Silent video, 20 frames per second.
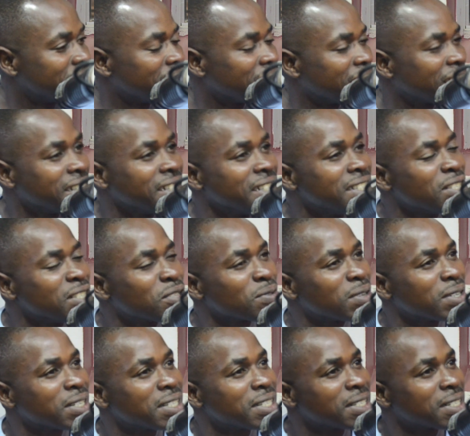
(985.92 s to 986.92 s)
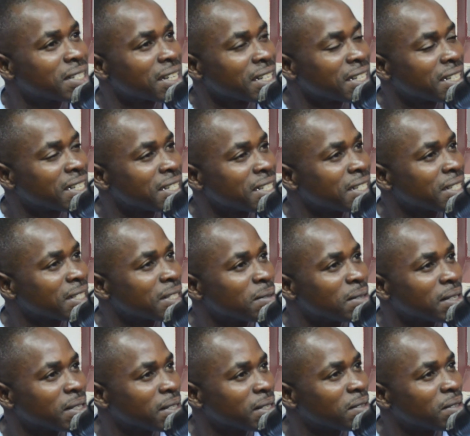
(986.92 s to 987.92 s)
And then this one started telling
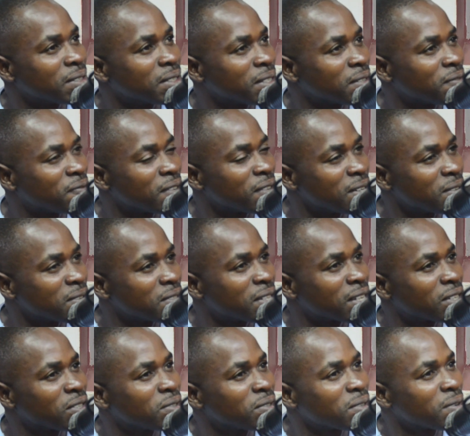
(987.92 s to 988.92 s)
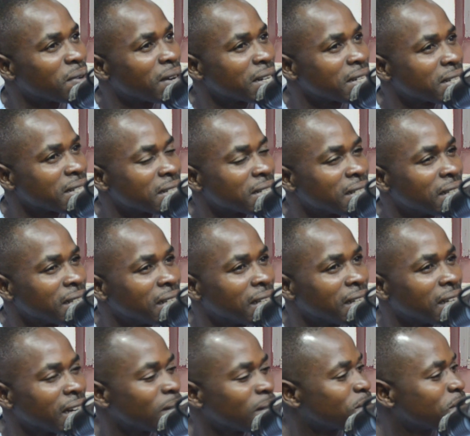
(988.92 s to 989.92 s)
the fellows that, you know what,
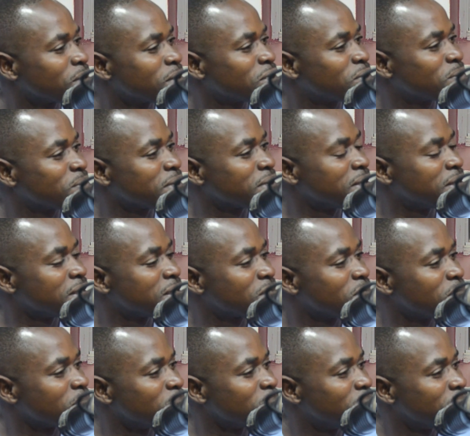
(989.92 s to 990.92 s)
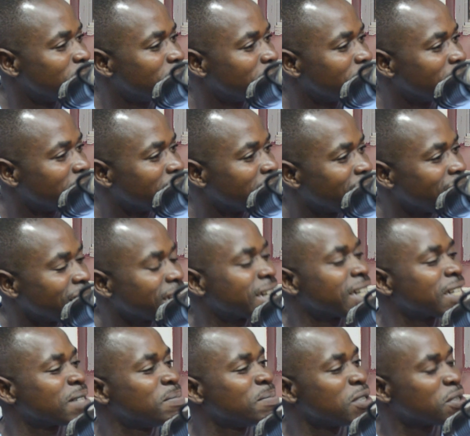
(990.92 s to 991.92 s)
I'm going to quit this job. I
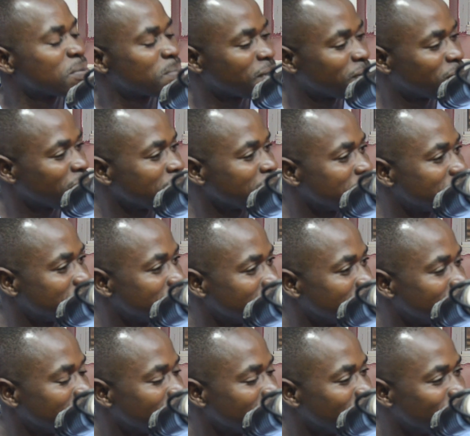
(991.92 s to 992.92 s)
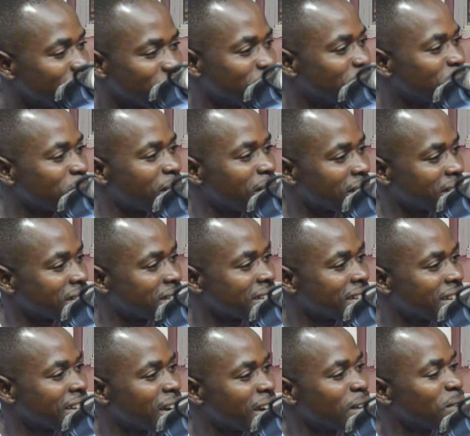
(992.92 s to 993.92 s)
can't be supervised. You know what,
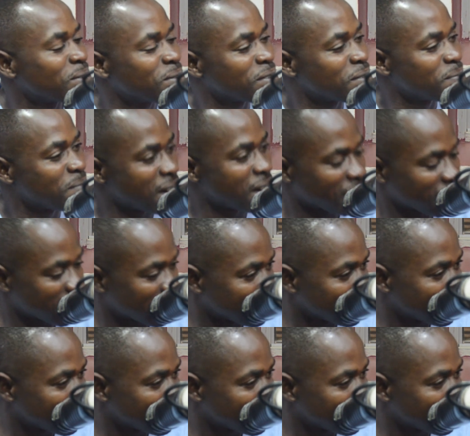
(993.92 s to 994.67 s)
I'll go back.